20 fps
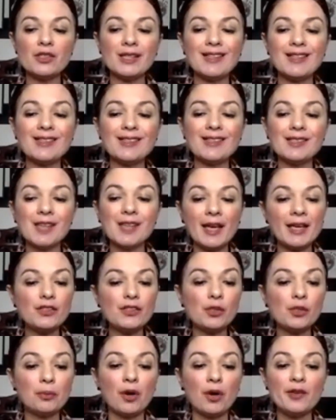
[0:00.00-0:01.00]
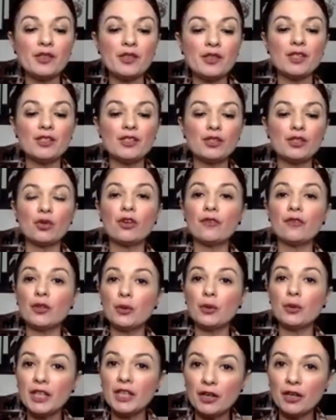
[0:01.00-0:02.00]
and exciting surprises in store for
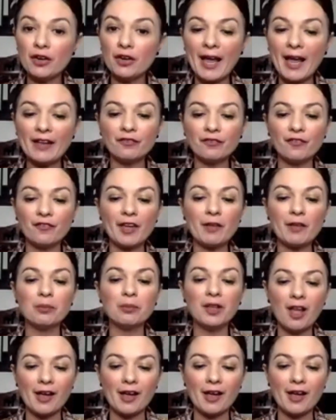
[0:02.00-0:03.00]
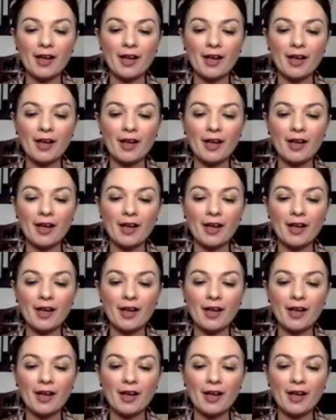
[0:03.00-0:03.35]
you here at Fame Plus.